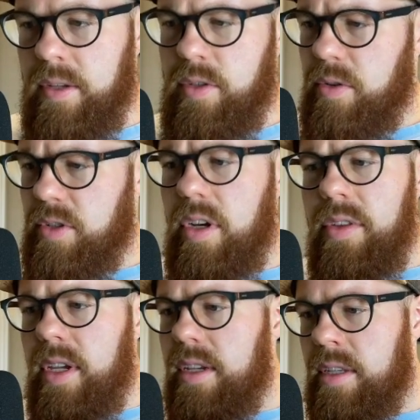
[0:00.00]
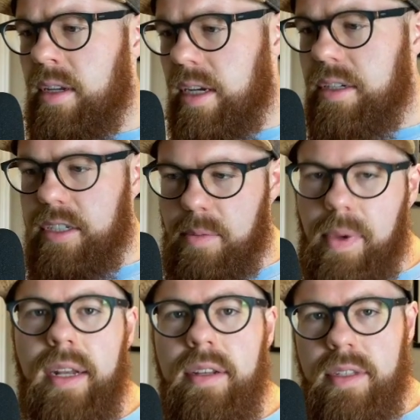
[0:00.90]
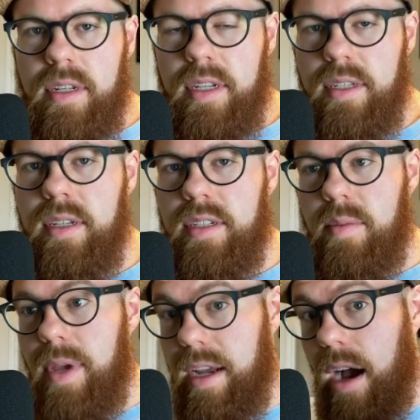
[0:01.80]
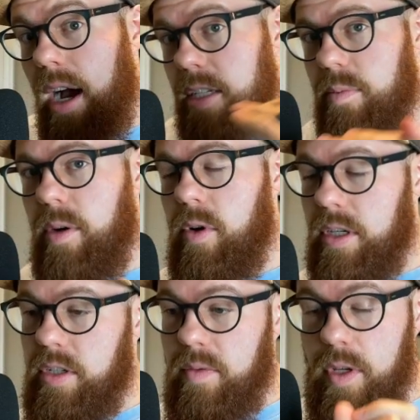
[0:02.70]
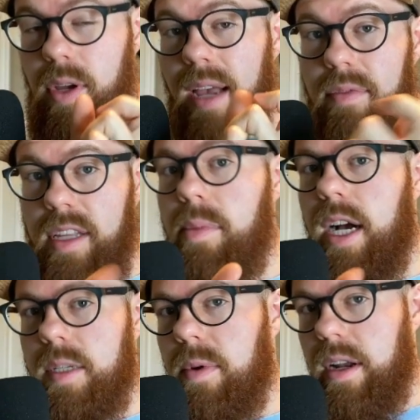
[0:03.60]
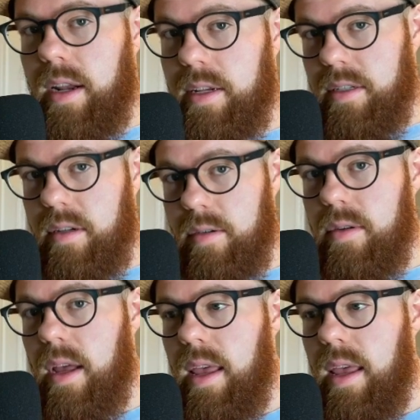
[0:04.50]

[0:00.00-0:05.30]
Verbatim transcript: So there's all these interdependencies to make OSPRay work. So if you have libospray.so